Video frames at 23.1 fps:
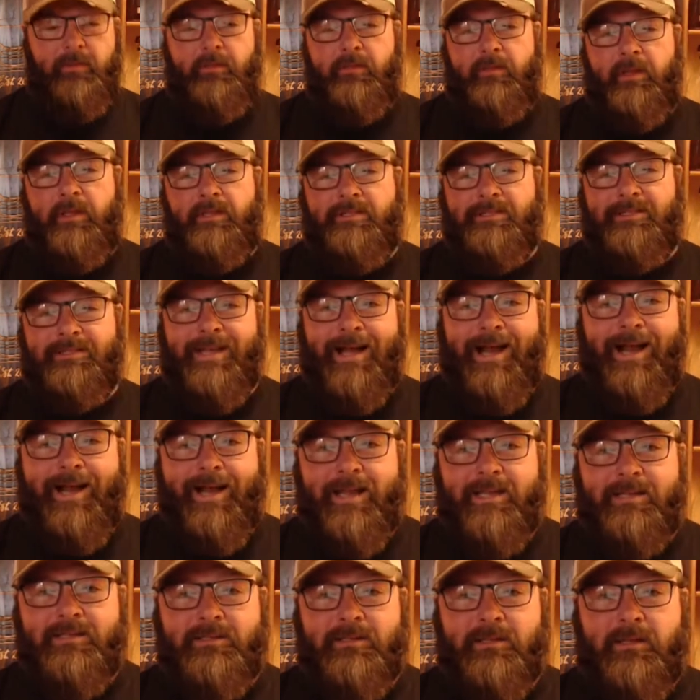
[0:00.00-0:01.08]
the
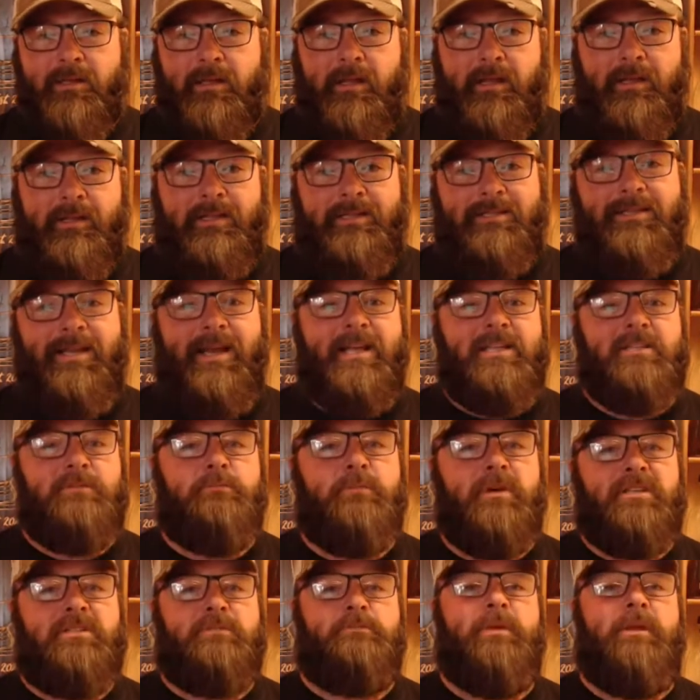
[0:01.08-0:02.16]
size, and the size
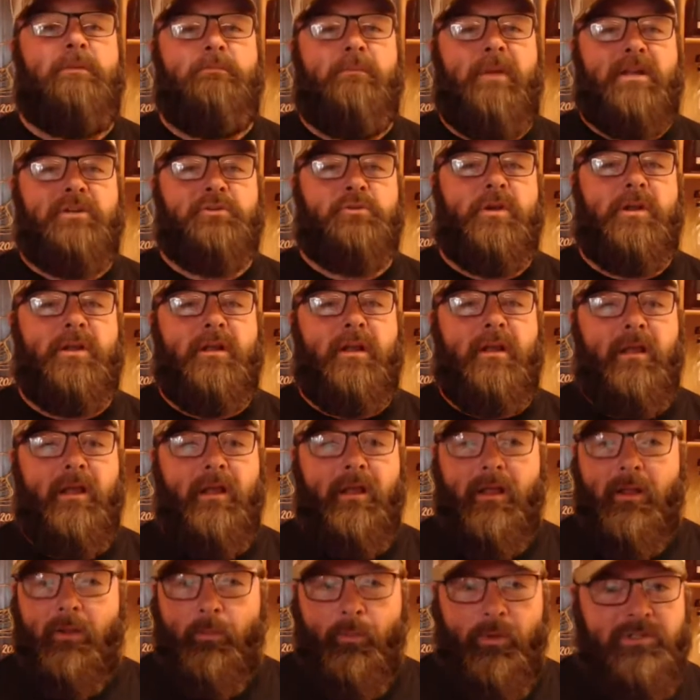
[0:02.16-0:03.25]
must be metric,
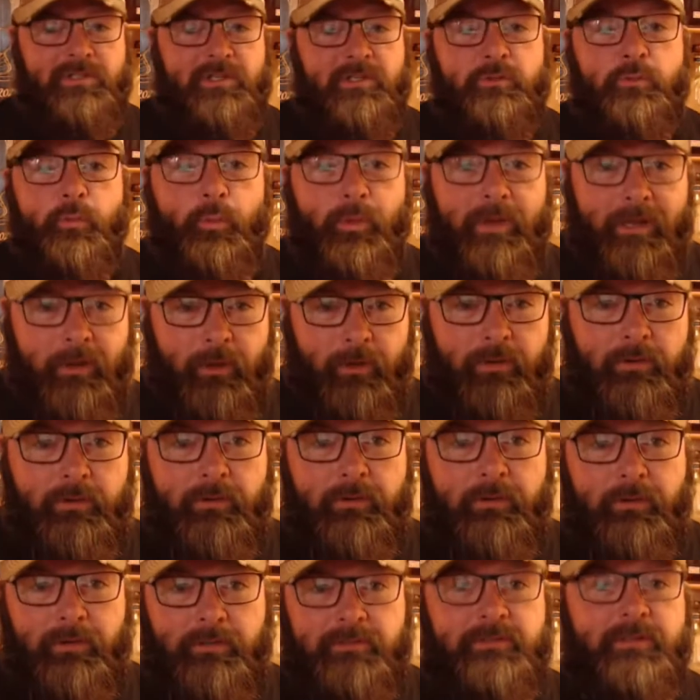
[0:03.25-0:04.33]
which is weird
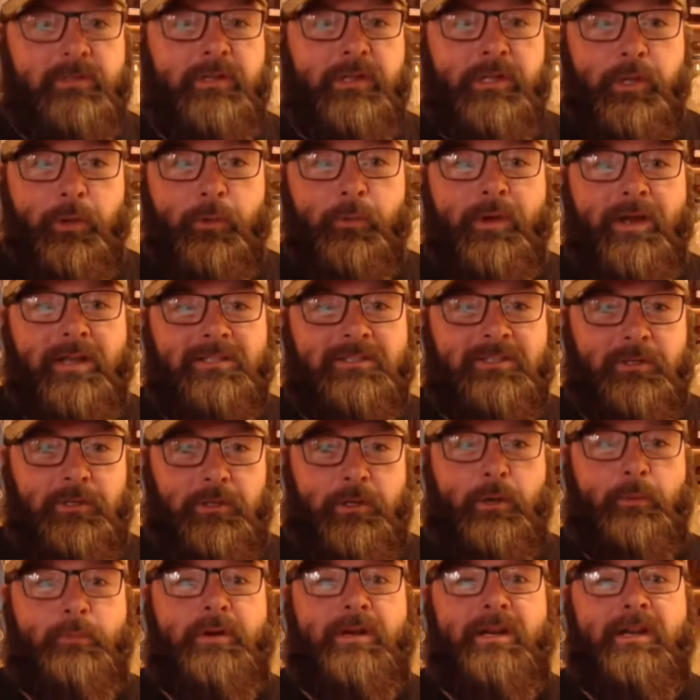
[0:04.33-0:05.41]
because in the U.S.
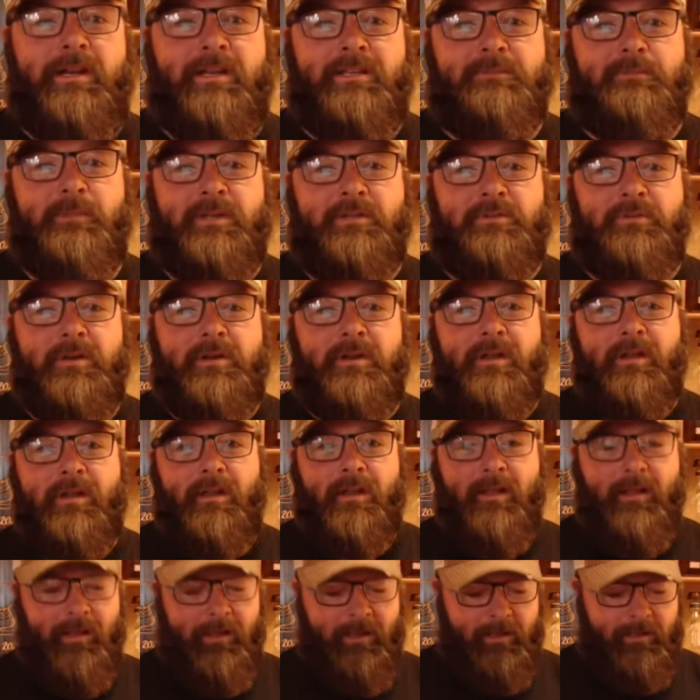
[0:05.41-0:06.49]
nobody does metric.
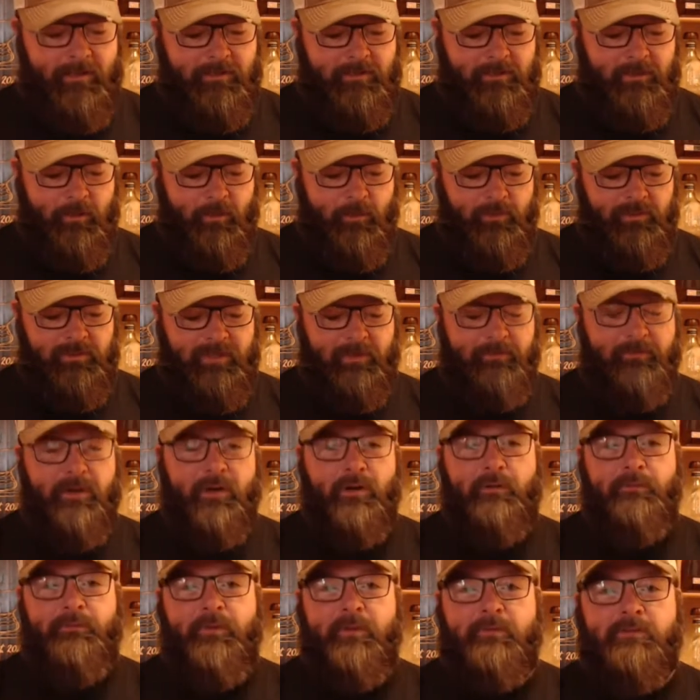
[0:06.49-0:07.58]
So
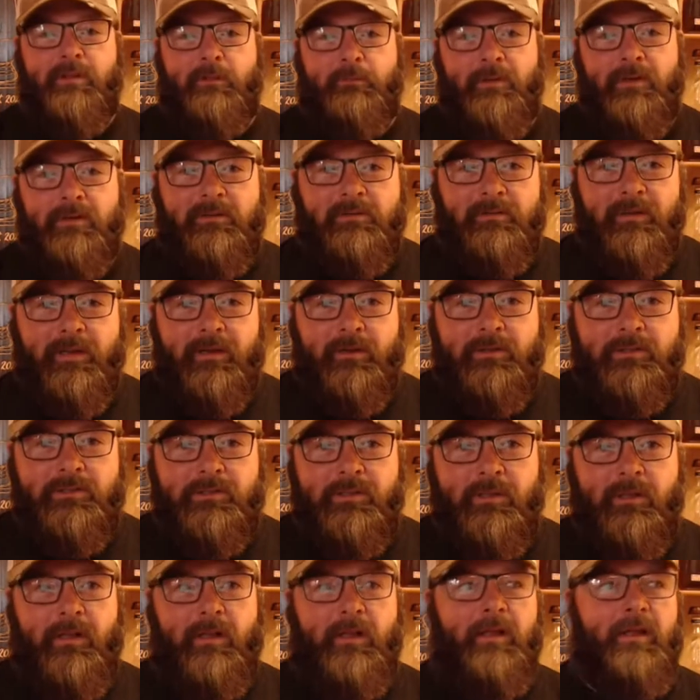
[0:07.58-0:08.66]
750
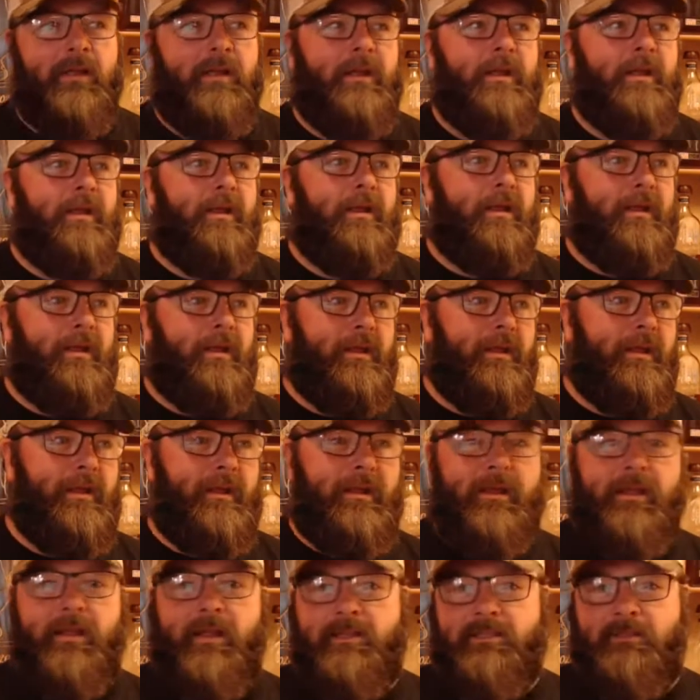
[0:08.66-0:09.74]
milliliters
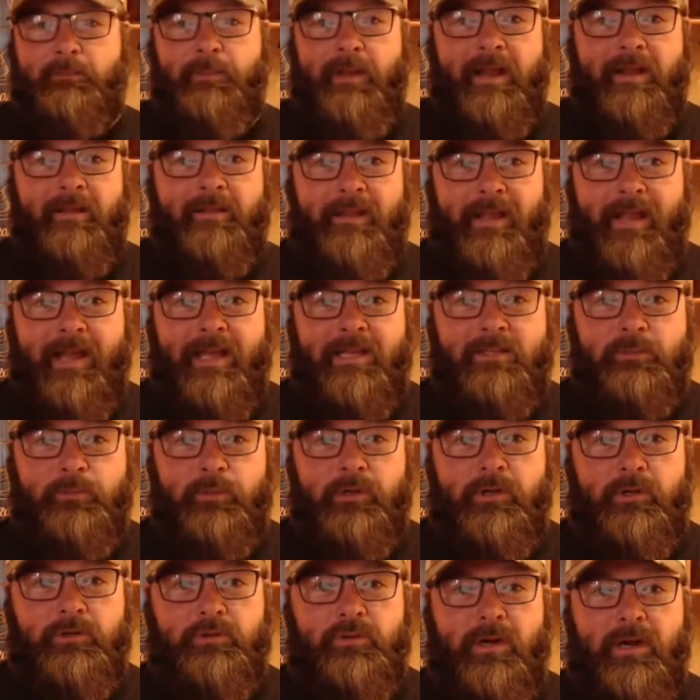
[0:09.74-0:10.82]
is a pain in the ass
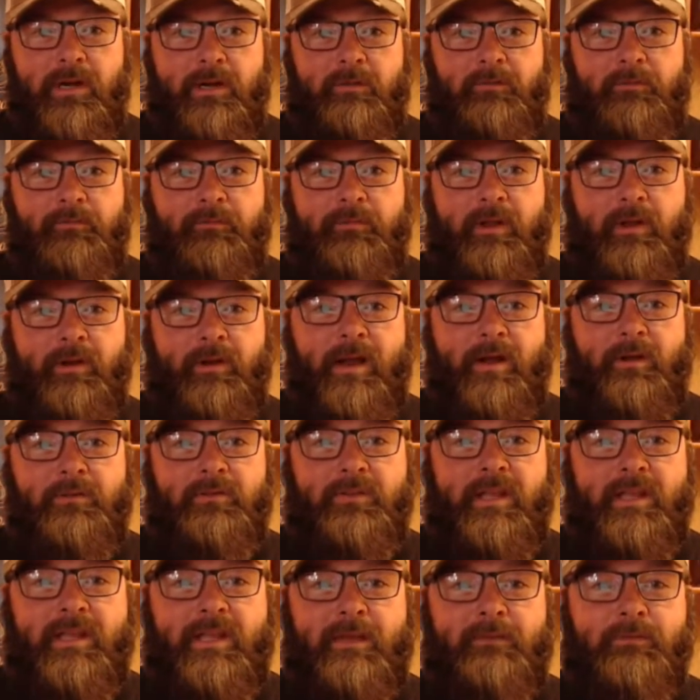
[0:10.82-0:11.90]
when you're trying to figure
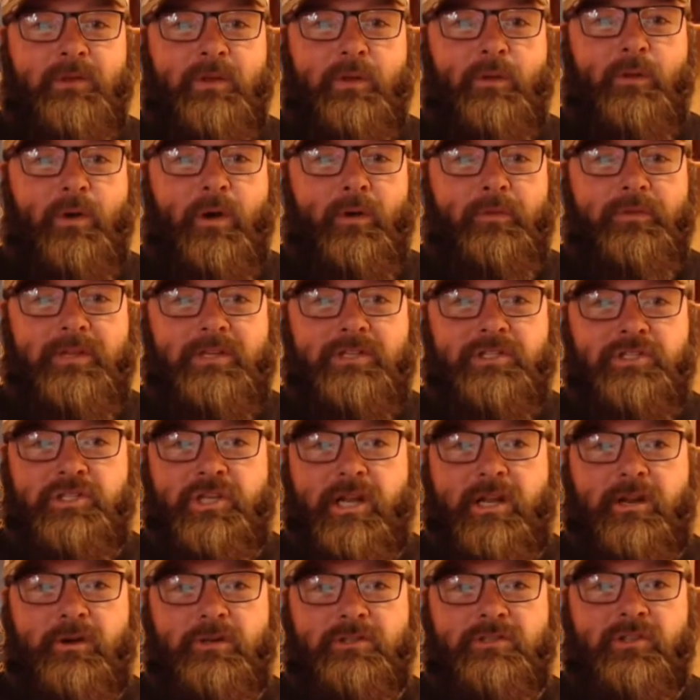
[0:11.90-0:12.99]
out. They give you all these
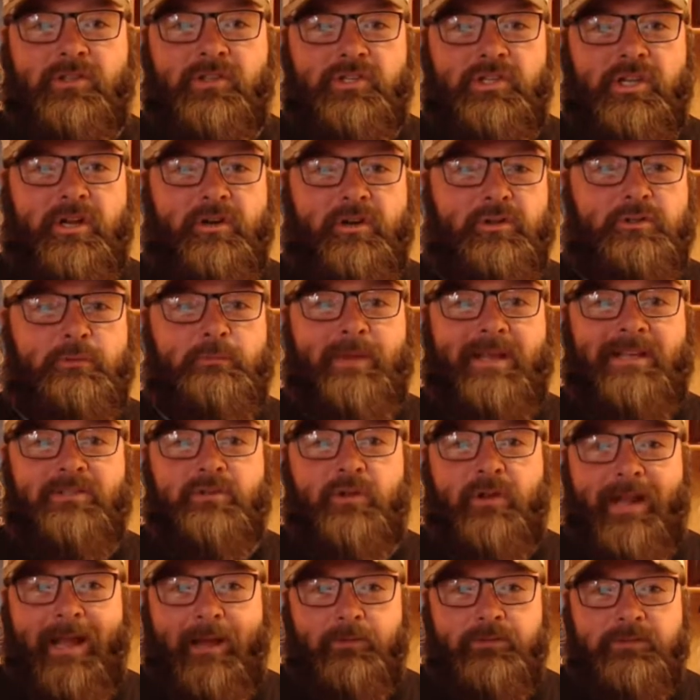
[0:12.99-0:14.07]
jiggers, and the jiggers are
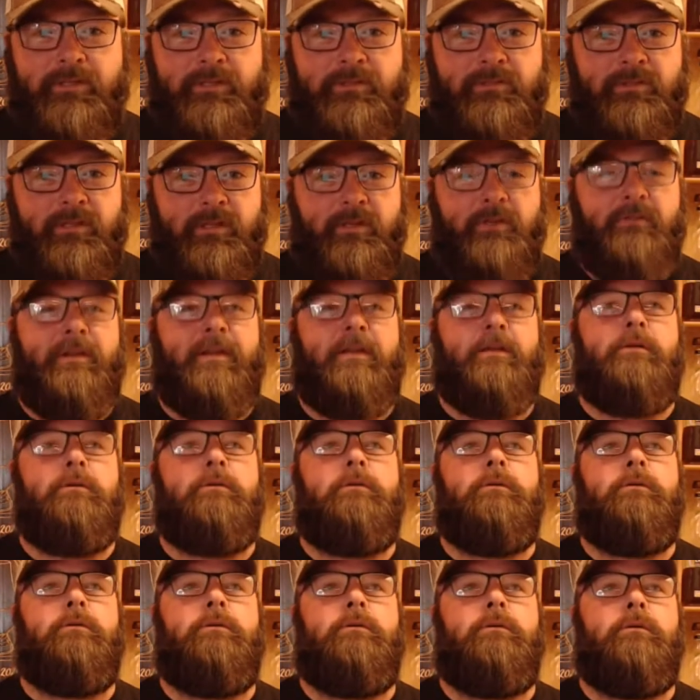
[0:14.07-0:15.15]
based on ounces, and you're like,
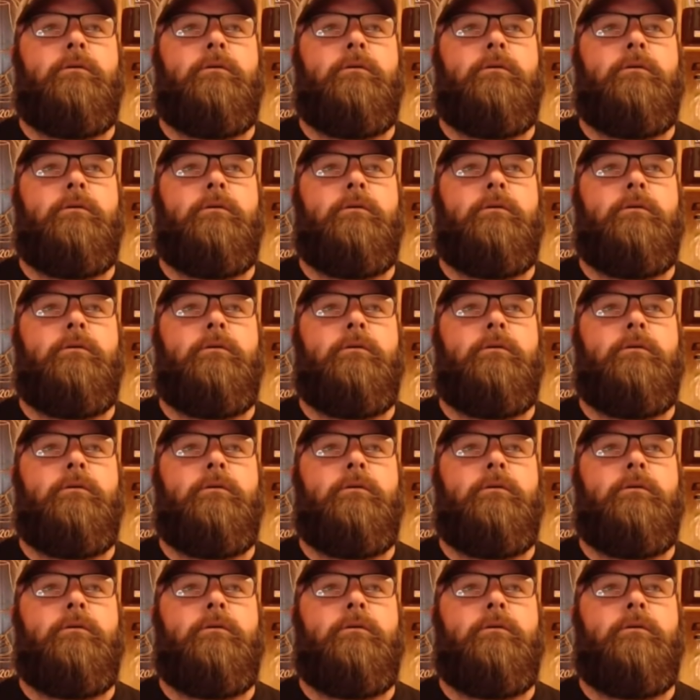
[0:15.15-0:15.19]
ugh.